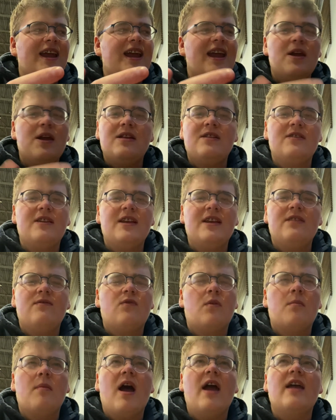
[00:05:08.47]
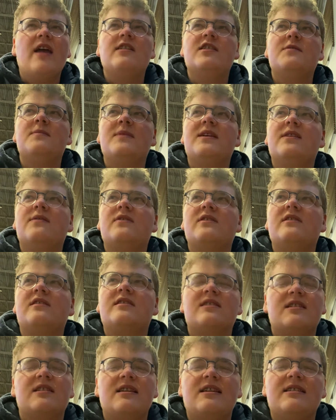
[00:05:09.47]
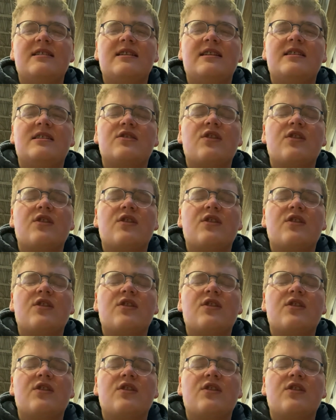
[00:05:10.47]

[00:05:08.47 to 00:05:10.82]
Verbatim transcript: It, it reminds me of a sleazy